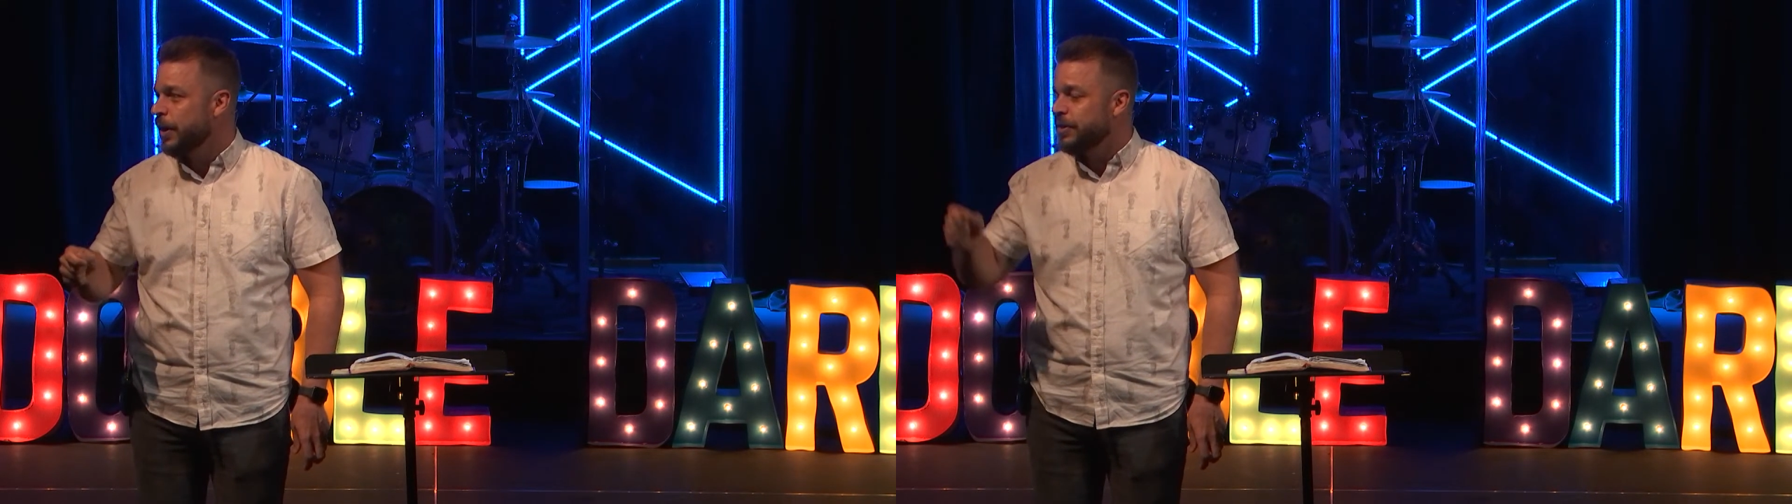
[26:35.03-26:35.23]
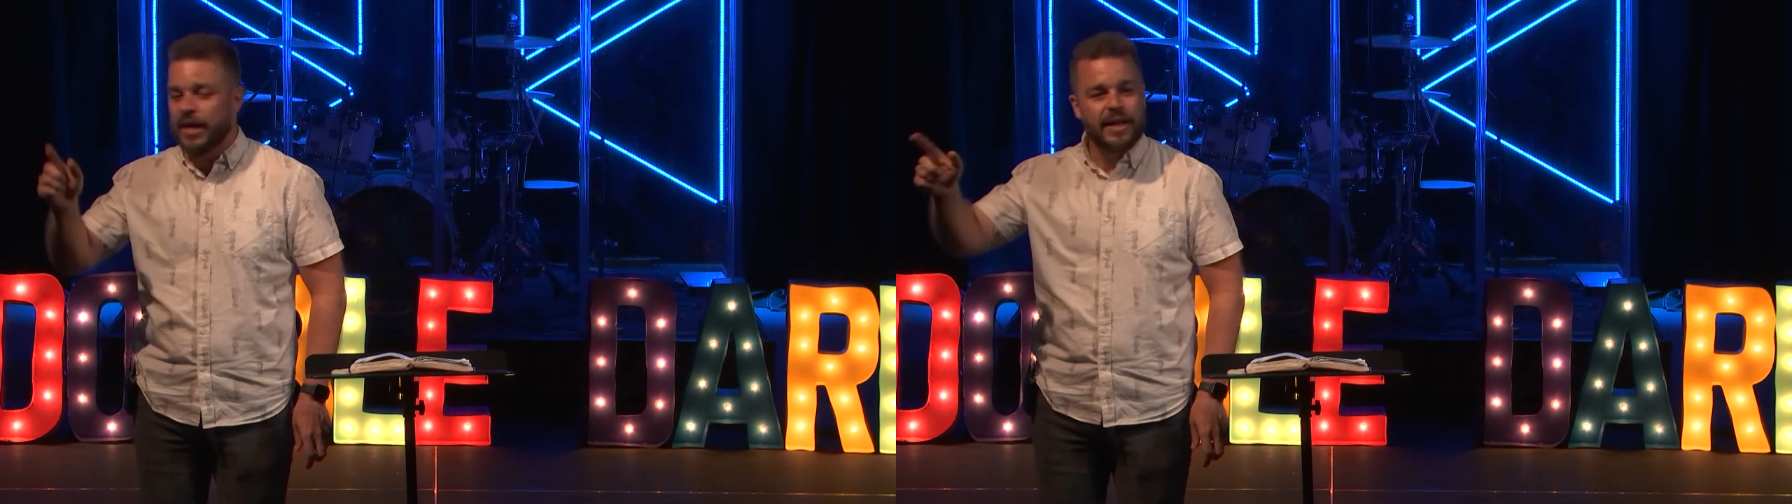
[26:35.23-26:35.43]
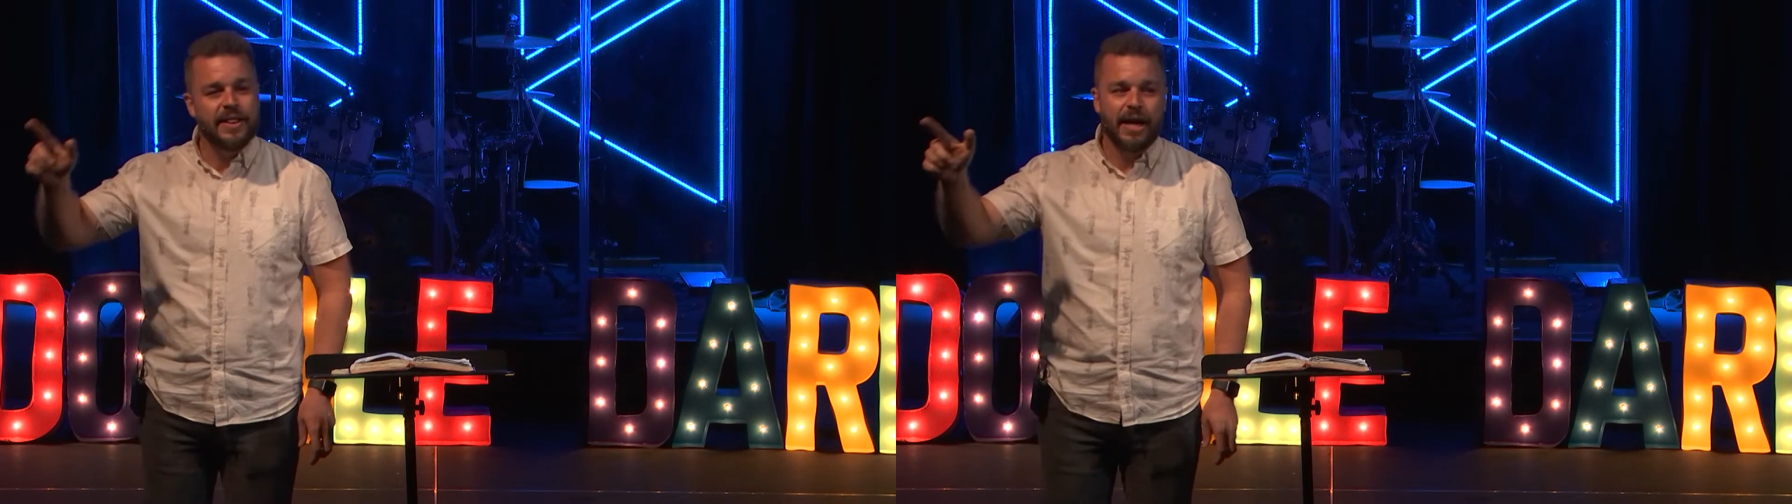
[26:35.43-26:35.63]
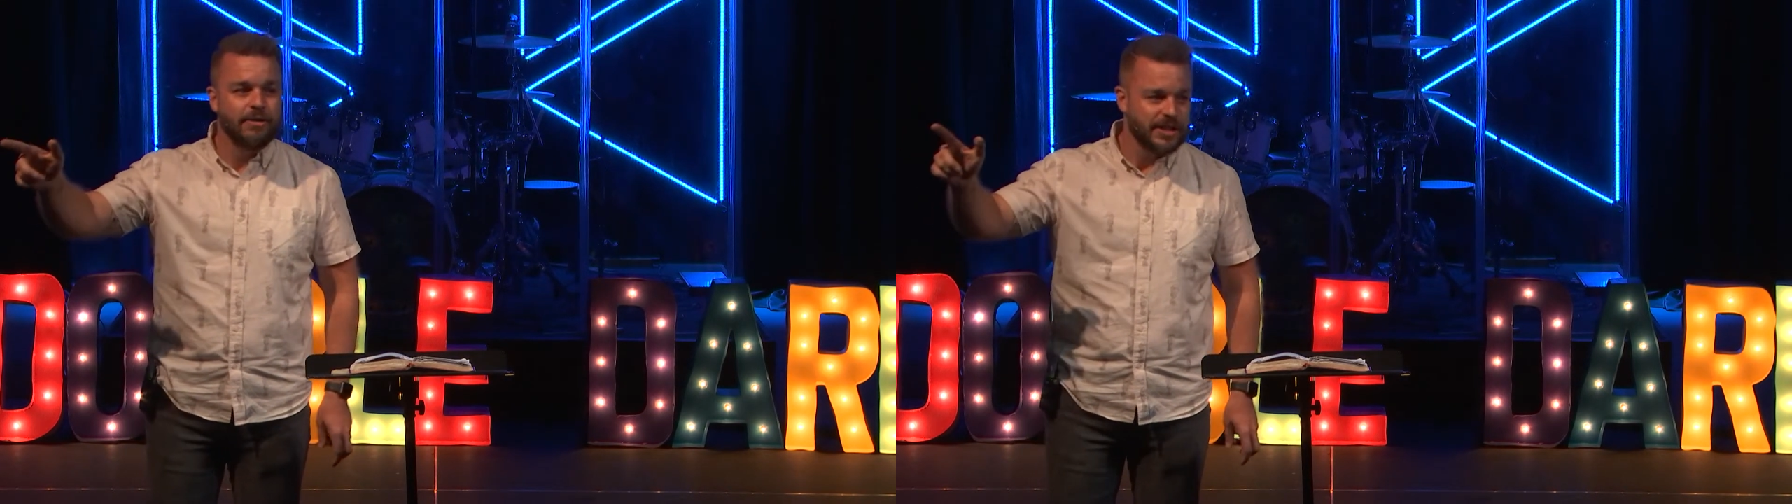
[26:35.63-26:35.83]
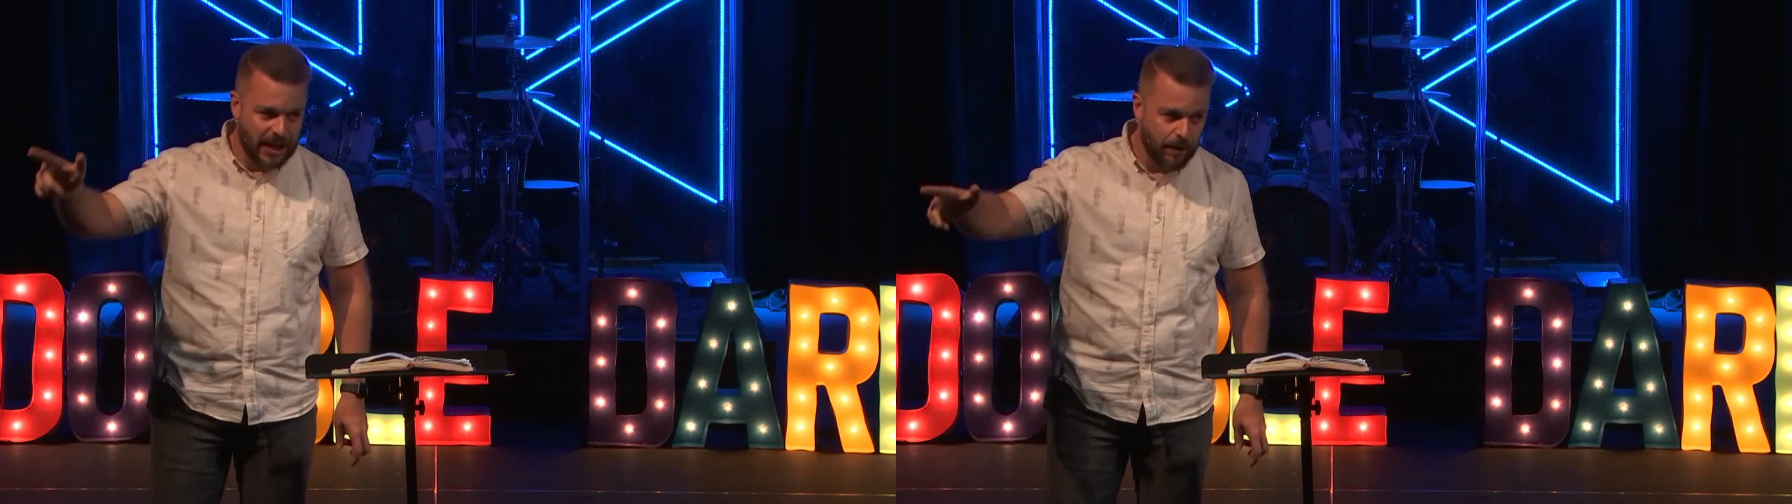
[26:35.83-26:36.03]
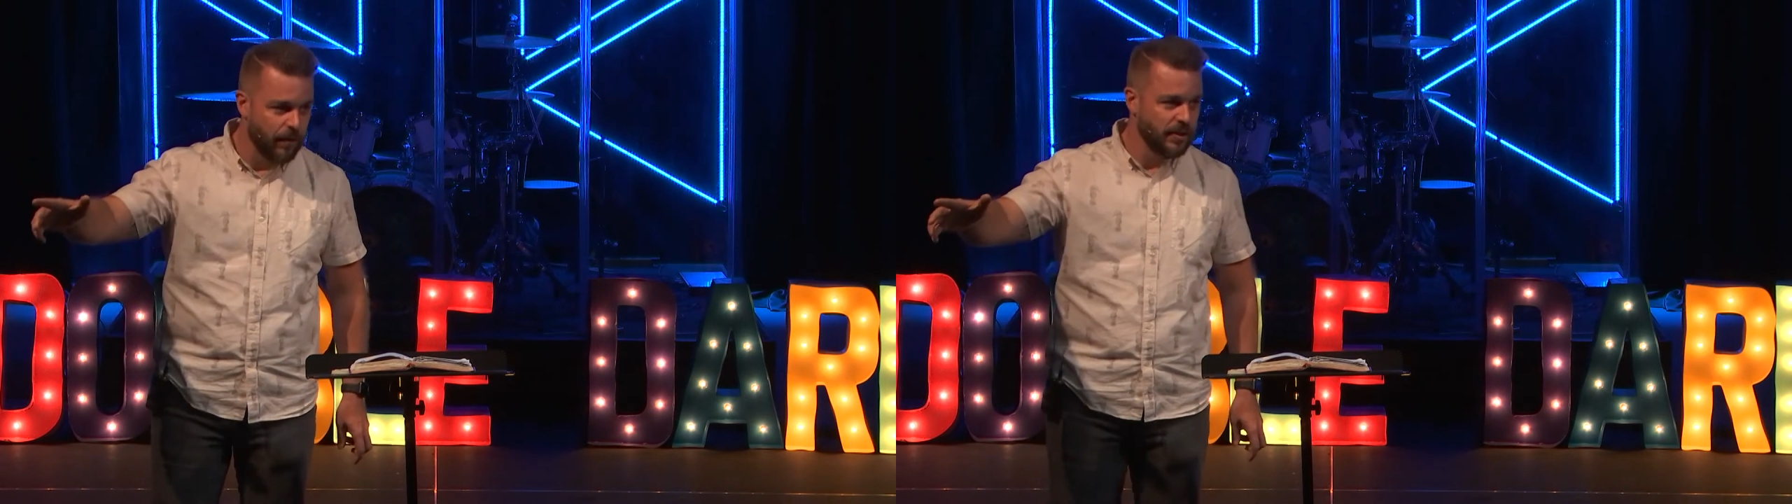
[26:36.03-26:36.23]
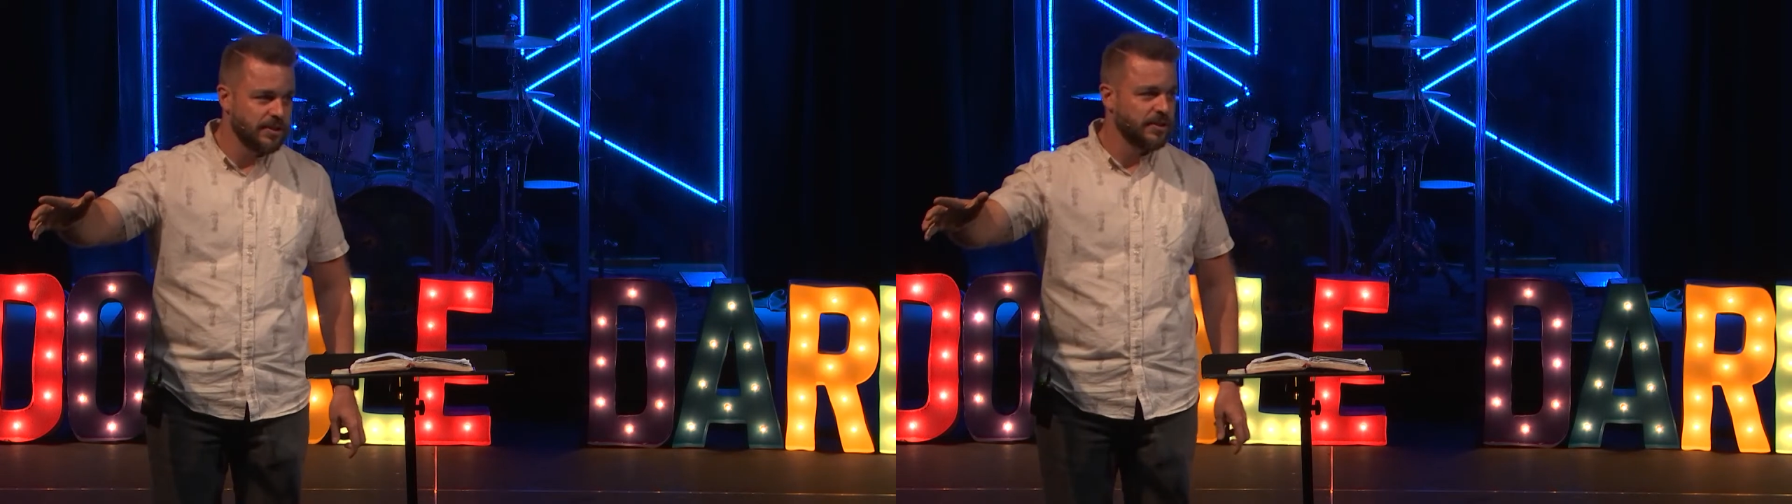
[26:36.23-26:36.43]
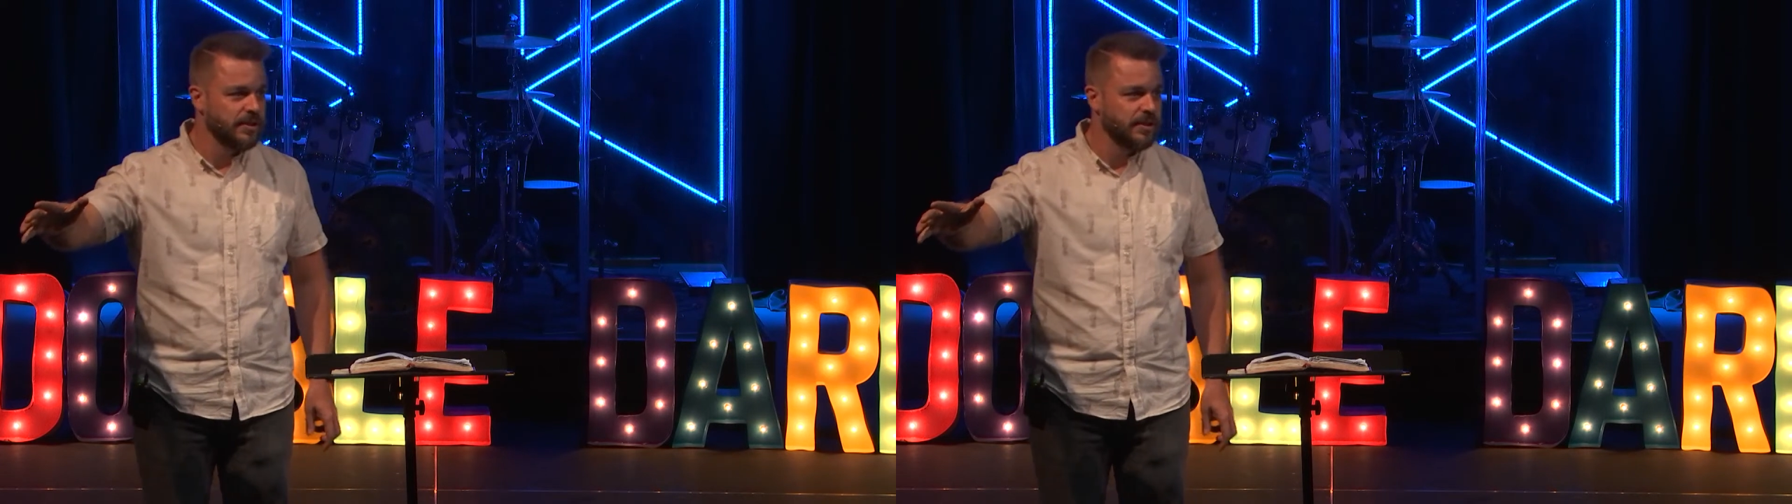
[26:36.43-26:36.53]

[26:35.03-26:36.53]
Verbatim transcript: 10,000 hours,